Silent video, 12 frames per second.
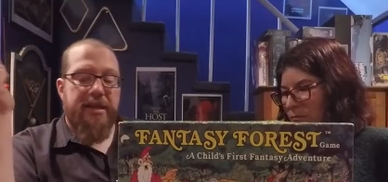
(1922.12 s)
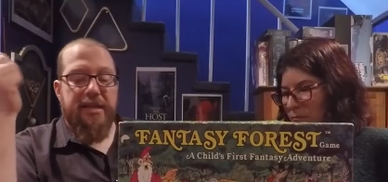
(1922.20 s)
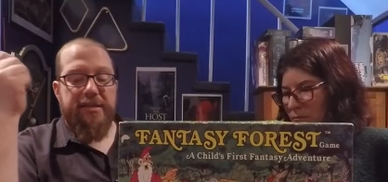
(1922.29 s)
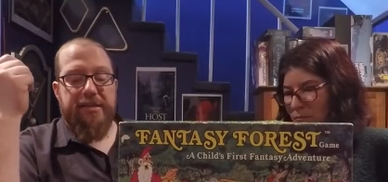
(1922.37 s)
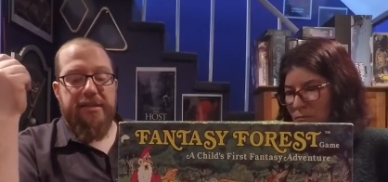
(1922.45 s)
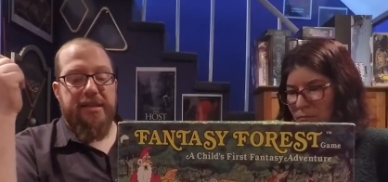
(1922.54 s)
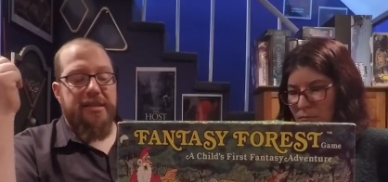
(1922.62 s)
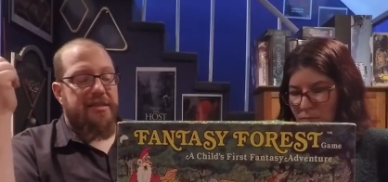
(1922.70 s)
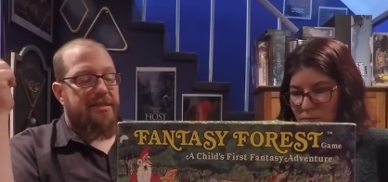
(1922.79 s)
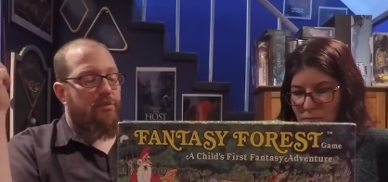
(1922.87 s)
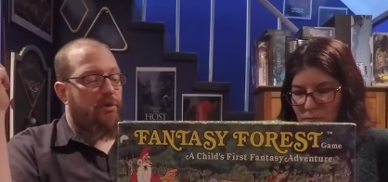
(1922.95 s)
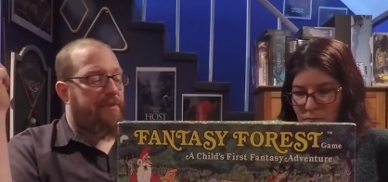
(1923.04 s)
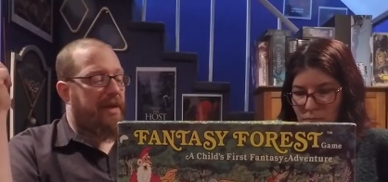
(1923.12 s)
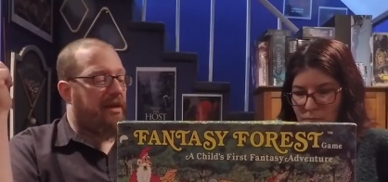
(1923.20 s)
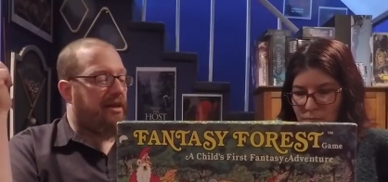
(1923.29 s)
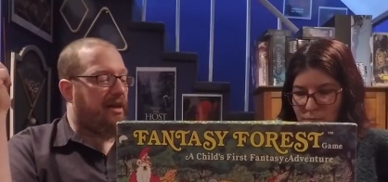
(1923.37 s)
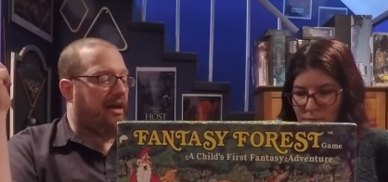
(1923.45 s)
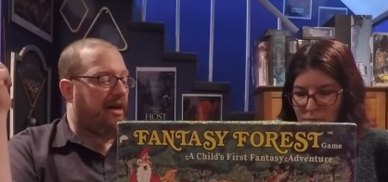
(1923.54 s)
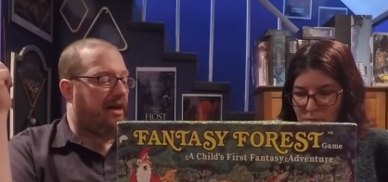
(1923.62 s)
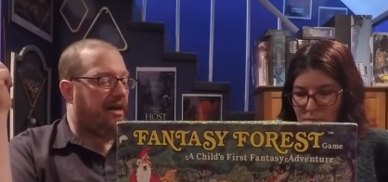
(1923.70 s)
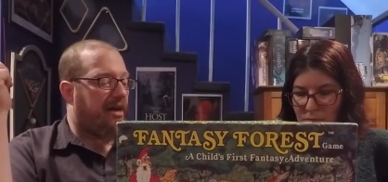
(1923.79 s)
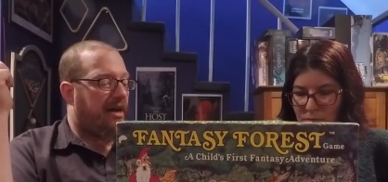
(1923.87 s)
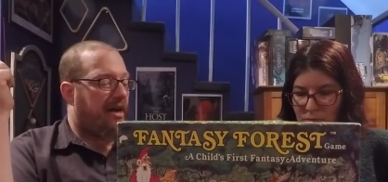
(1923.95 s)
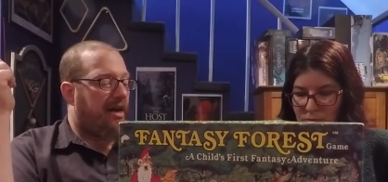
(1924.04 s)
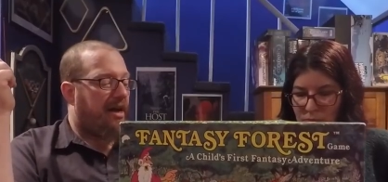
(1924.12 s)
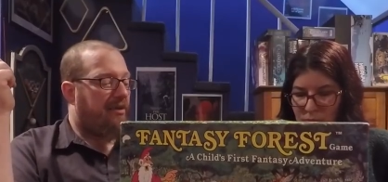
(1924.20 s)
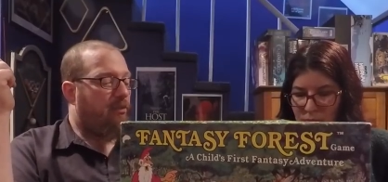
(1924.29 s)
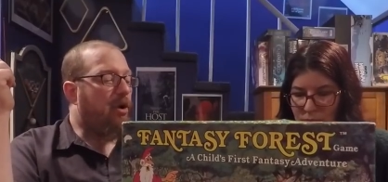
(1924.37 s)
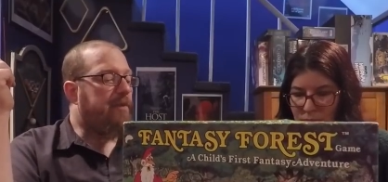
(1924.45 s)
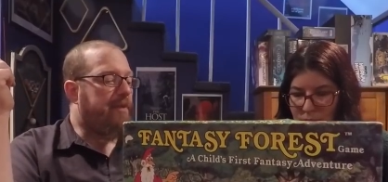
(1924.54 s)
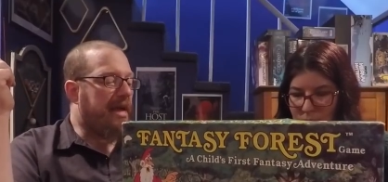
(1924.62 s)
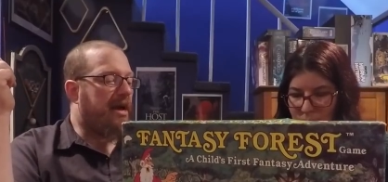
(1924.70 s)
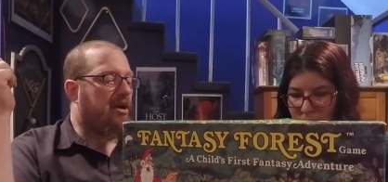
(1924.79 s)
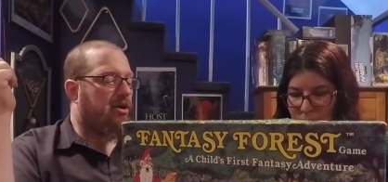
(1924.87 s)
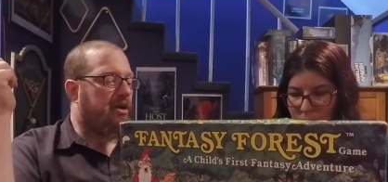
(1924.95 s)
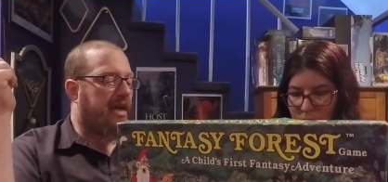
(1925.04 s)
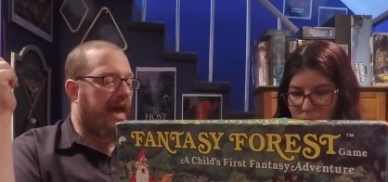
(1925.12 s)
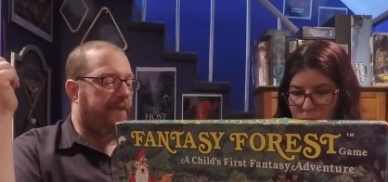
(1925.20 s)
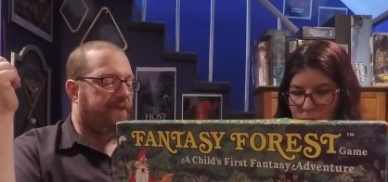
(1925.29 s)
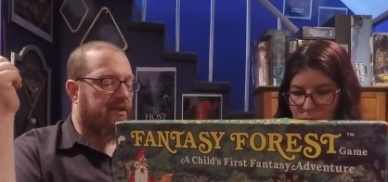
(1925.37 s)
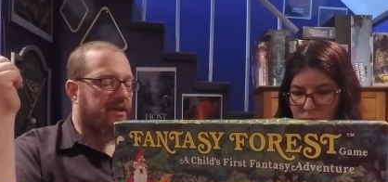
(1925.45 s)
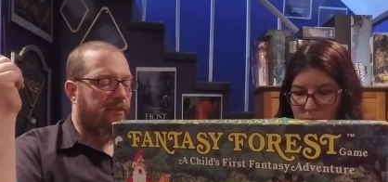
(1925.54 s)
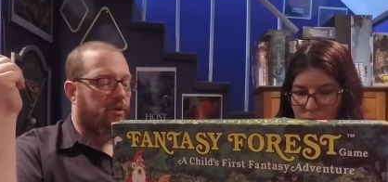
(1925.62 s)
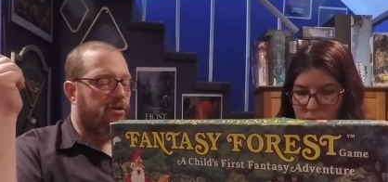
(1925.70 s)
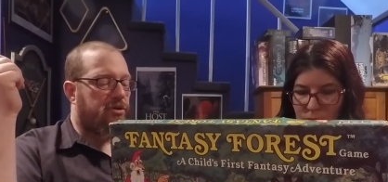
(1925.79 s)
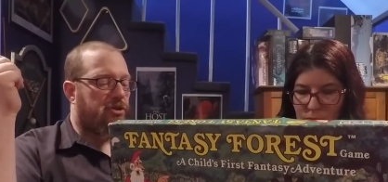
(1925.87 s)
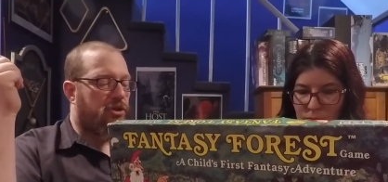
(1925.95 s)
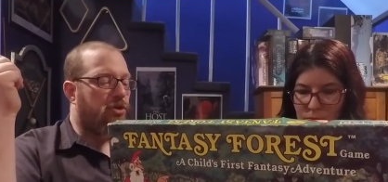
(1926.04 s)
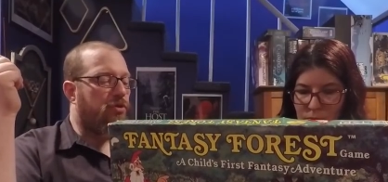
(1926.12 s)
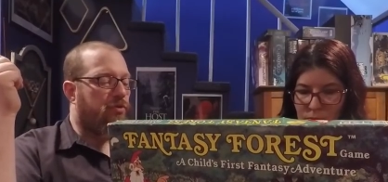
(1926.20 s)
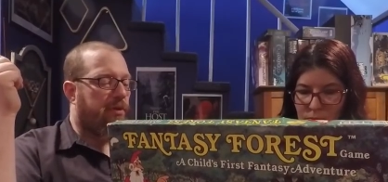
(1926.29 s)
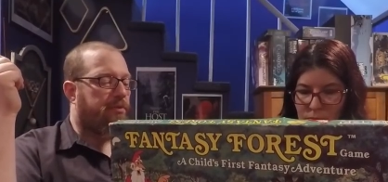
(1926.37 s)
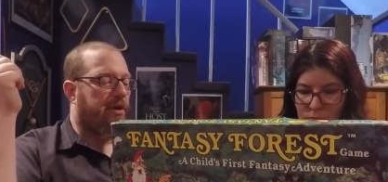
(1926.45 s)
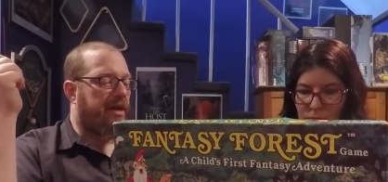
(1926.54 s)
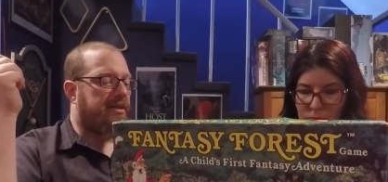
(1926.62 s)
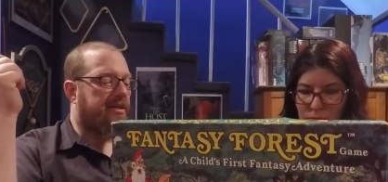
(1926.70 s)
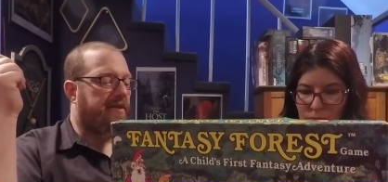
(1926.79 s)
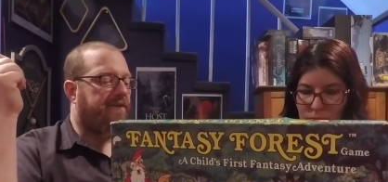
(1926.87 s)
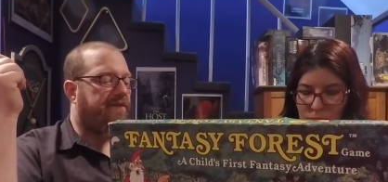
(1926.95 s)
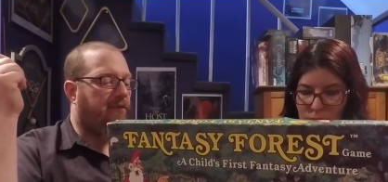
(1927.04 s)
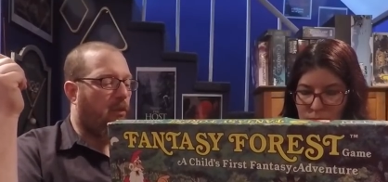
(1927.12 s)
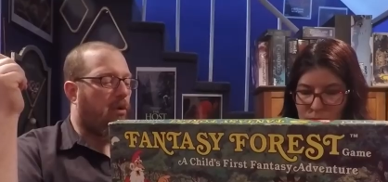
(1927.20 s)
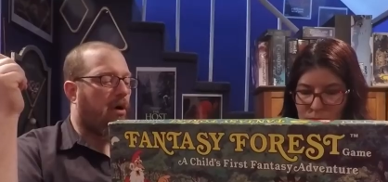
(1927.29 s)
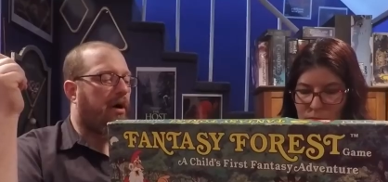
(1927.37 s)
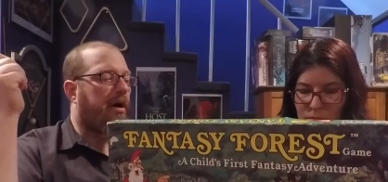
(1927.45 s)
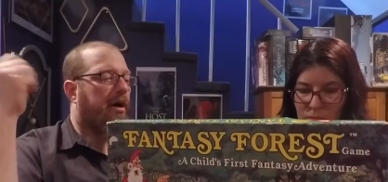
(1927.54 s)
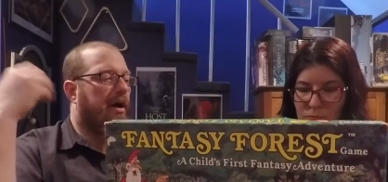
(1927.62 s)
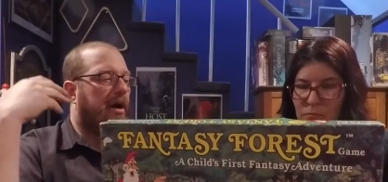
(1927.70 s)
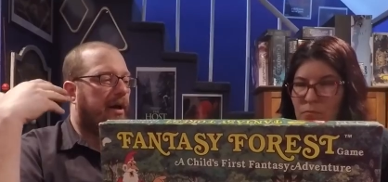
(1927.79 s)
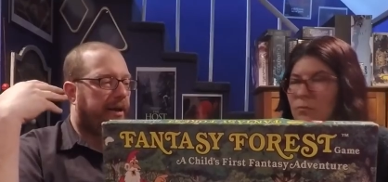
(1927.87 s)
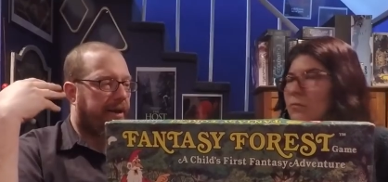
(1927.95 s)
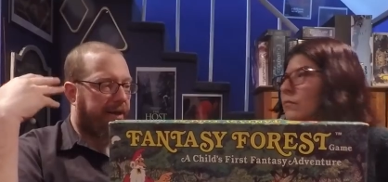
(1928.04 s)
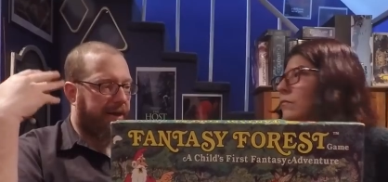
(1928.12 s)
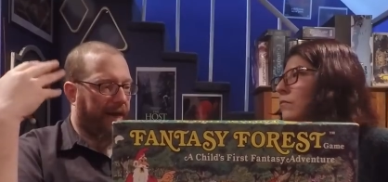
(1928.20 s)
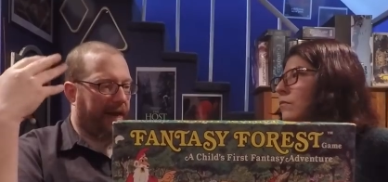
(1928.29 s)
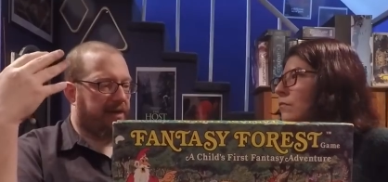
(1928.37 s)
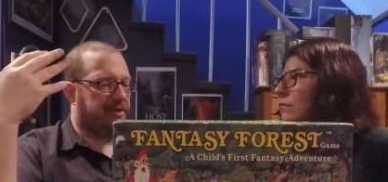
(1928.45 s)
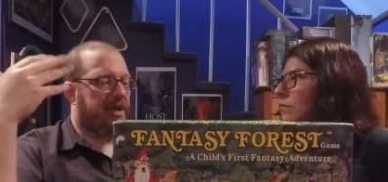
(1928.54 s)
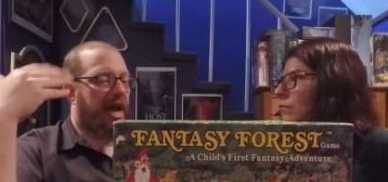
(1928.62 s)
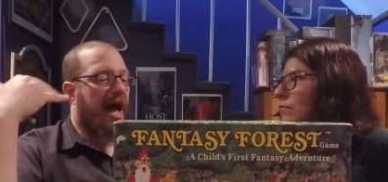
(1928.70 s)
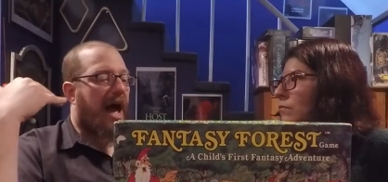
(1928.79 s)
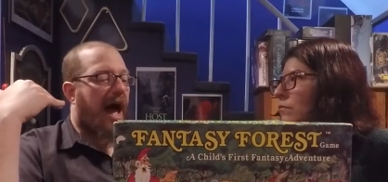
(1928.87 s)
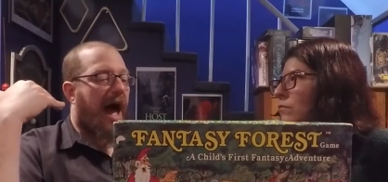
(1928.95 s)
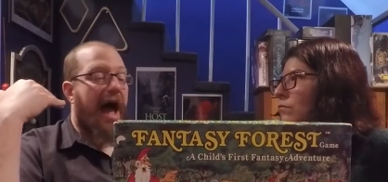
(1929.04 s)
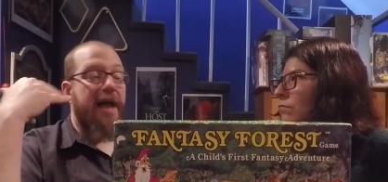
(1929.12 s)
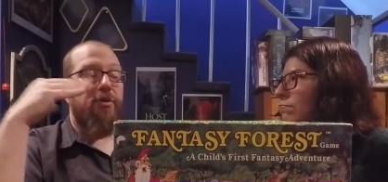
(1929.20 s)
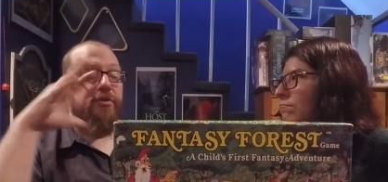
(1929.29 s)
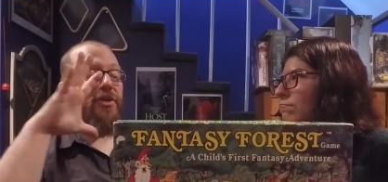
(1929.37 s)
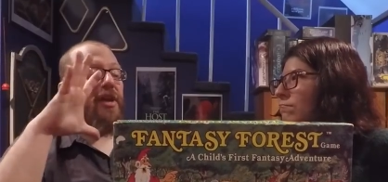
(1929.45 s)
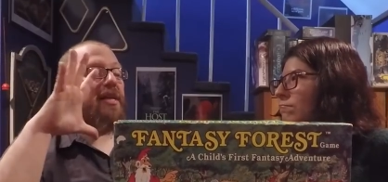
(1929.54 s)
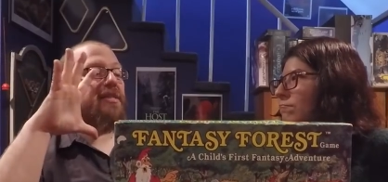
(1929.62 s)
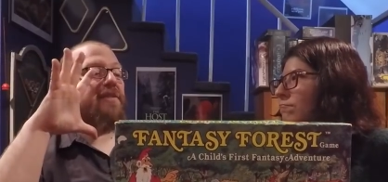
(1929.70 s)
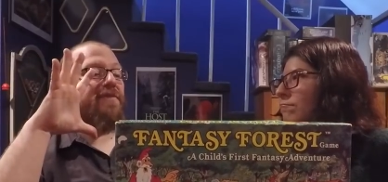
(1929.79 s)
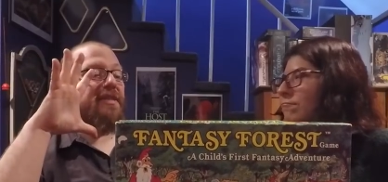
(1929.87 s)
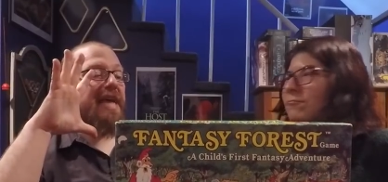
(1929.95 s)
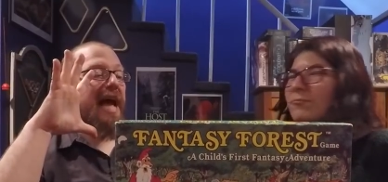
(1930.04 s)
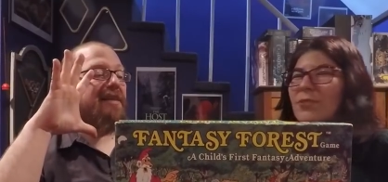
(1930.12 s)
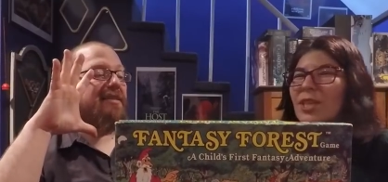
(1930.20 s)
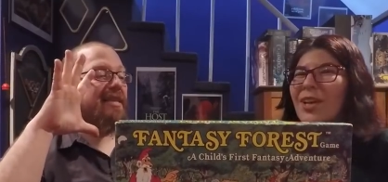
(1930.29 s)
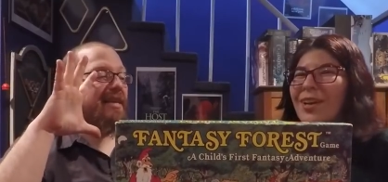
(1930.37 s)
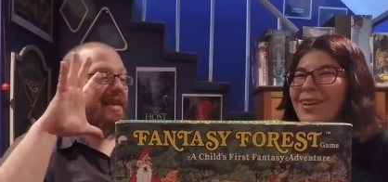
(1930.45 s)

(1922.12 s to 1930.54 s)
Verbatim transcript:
Speaker 1: this this would be a, a would be a good game for someone to reprint for kids. I don't think it's a fantastic